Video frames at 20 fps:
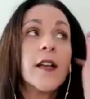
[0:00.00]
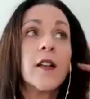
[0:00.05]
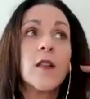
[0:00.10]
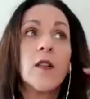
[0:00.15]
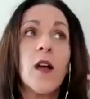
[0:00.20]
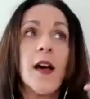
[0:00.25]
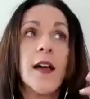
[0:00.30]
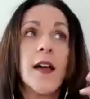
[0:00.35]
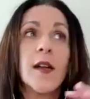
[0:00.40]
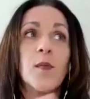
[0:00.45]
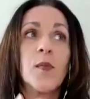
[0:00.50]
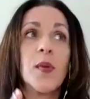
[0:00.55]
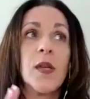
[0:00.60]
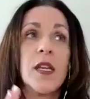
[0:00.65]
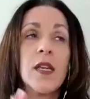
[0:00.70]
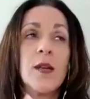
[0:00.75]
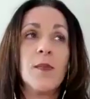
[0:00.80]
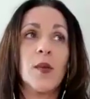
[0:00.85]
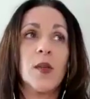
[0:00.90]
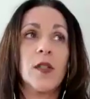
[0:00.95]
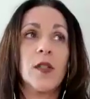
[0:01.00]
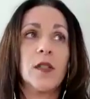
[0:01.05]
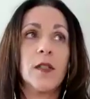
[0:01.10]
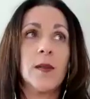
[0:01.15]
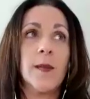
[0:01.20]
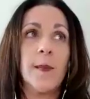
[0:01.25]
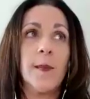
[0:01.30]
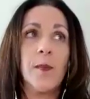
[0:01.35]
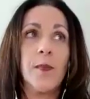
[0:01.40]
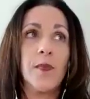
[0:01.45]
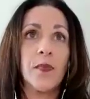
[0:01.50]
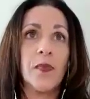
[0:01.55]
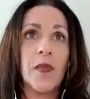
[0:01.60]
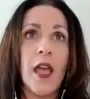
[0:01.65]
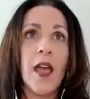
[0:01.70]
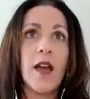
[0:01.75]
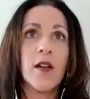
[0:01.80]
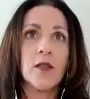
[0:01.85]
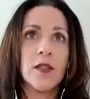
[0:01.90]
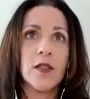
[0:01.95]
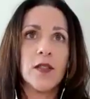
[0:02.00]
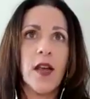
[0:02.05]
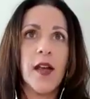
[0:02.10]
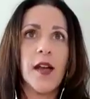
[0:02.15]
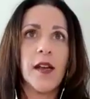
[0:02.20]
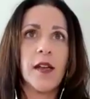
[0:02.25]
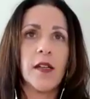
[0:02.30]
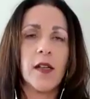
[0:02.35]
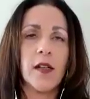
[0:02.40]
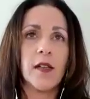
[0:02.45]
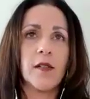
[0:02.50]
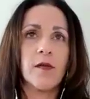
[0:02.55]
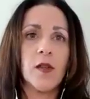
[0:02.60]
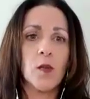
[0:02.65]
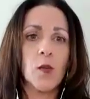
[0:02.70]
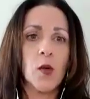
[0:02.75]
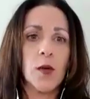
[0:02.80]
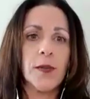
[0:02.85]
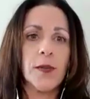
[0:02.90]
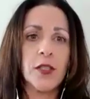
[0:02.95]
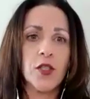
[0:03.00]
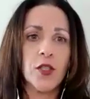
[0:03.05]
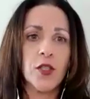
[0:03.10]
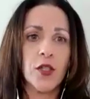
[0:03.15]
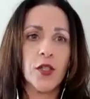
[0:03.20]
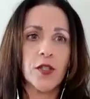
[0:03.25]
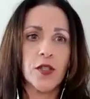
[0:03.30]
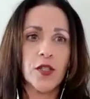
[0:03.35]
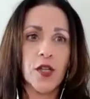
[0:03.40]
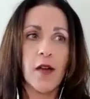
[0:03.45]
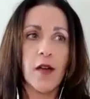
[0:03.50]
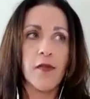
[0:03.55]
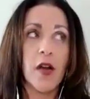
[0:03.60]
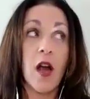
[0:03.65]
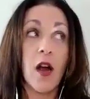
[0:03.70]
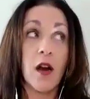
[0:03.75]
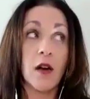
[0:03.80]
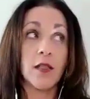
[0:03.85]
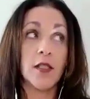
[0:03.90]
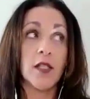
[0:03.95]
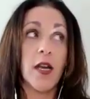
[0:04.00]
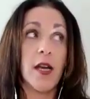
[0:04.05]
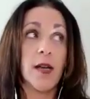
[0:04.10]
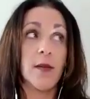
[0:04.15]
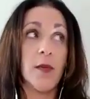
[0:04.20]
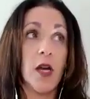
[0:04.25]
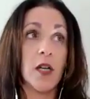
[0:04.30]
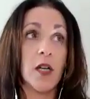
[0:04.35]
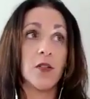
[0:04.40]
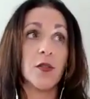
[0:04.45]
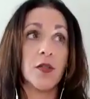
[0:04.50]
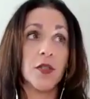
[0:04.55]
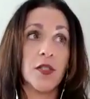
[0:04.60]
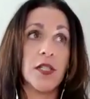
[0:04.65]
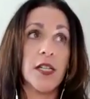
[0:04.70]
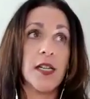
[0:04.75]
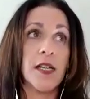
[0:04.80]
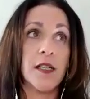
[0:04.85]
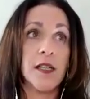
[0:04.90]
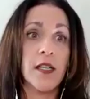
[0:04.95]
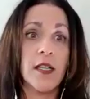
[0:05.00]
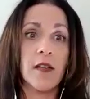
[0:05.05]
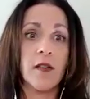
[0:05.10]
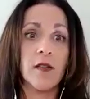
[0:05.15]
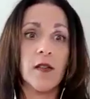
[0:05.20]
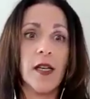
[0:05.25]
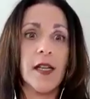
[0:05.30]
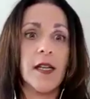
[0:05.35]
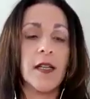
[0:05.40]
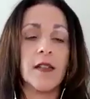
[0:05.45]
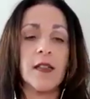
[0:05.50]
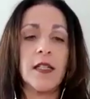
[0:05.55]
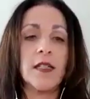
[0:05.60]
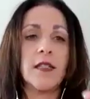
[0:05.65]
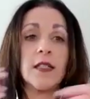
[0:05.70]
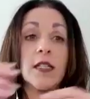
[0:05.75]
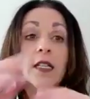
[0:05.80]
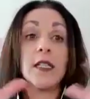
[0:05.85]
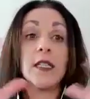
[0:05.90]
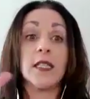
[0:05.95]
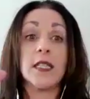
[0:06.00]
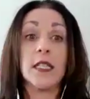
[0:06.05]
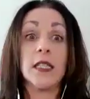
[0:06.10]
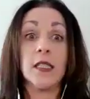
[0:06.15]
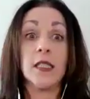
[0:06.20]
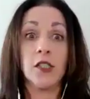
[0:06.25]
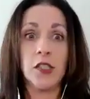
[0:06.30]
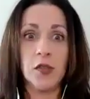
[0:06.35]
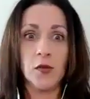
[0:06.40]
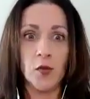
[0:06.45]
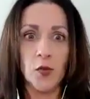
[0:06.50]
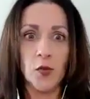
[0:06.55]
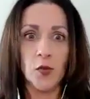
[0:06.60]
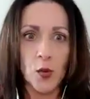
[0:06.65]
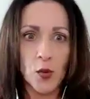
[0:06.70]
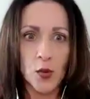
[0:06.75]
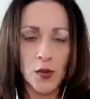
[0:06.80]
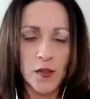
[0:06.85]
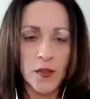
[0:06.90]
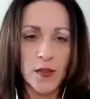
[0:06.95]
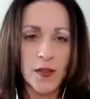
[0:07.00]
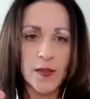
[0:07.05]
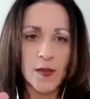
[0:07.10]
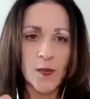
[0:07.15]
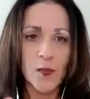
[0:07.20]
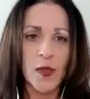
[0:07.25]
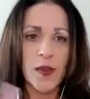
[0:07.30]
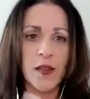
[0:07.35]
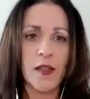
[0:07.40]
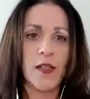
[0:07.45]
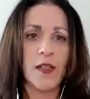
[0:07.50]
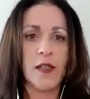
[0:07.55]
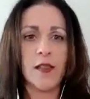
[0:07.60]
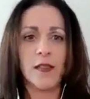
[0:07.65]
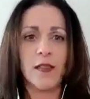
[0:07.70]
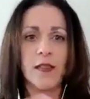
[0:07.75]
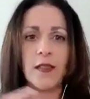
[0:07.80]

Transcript: a lot of people outside of the Mormon church have a hard time understanding like these gazillion rules, but then at the same